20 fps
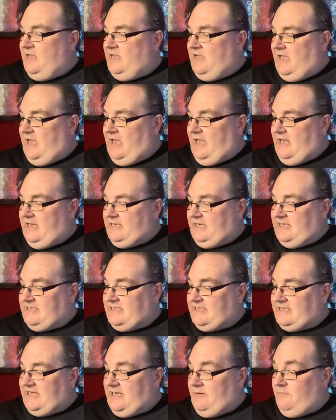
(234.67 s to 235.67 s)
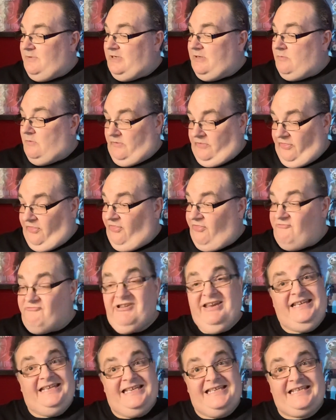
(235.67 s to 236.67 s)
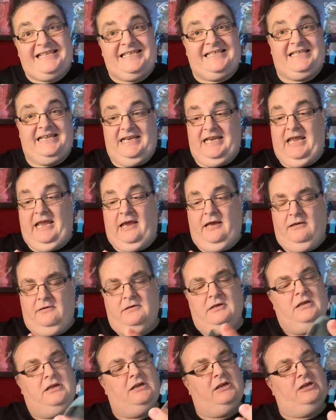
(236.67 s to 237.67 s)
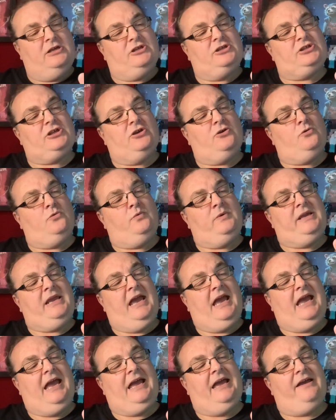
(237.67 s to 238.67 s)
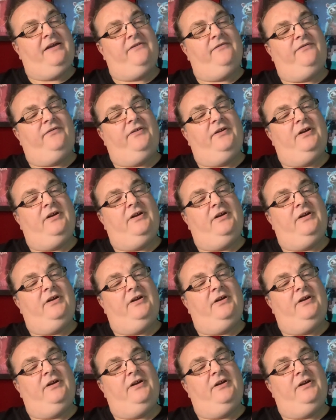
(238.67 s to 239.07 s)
And as I say, we've got three discs in here. So we have